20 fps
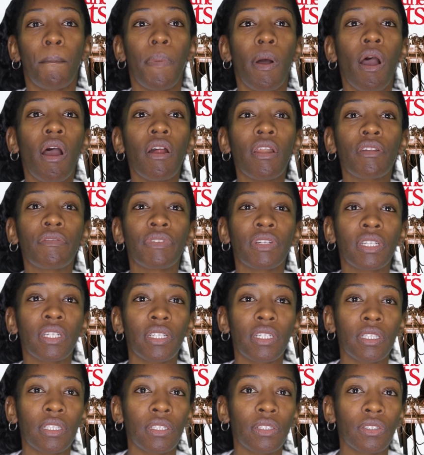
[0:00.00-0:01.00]
Part of
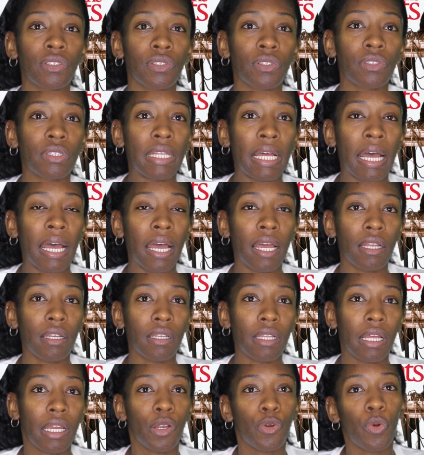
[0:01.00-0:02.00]
it is that,
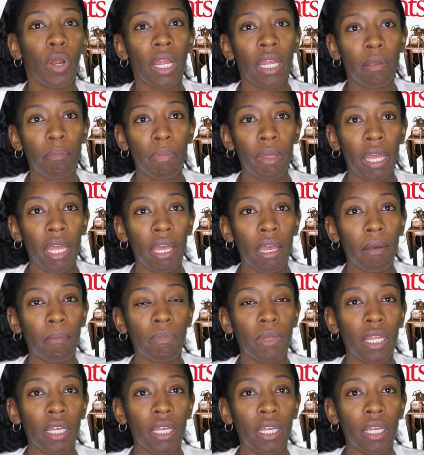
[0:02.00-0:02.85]
like, Greg and Pam,